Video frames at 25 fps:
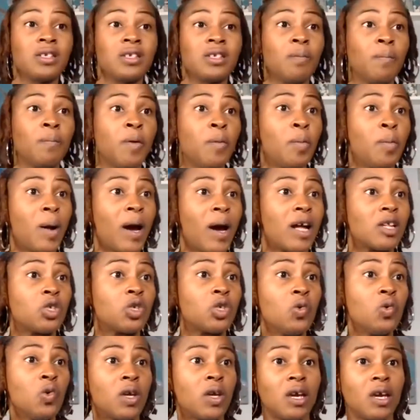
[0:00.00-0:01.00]
Some people got
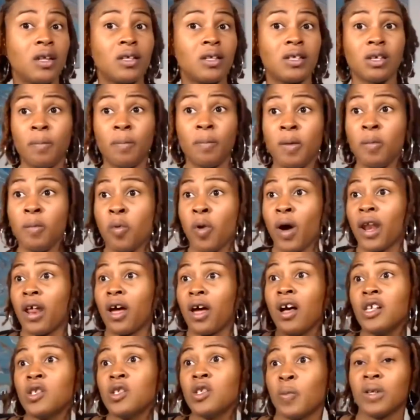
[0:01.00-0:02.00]
2 kids. Some people got a
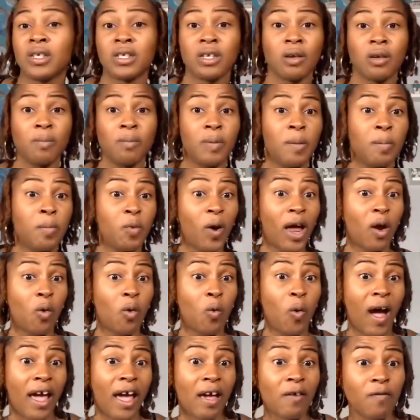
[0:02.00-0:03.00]
husband. Some people got a
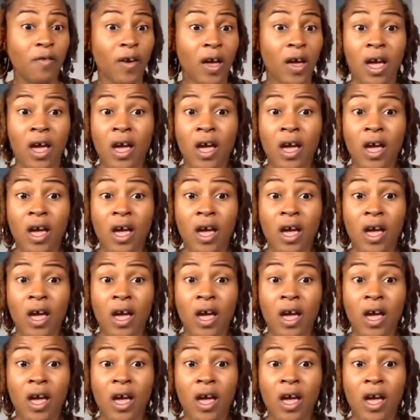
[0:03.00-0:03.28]
wife.